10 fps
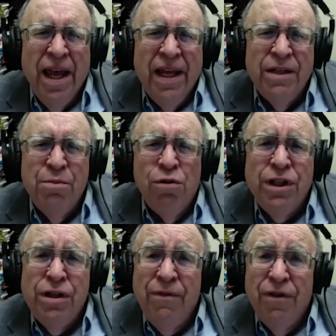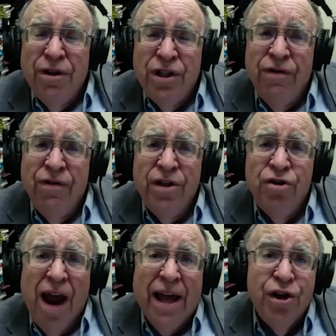is more subversive than
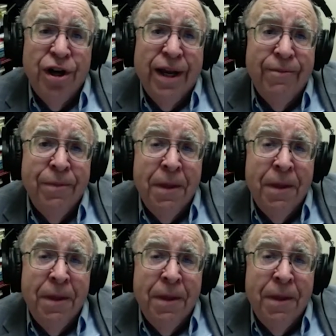tragedy.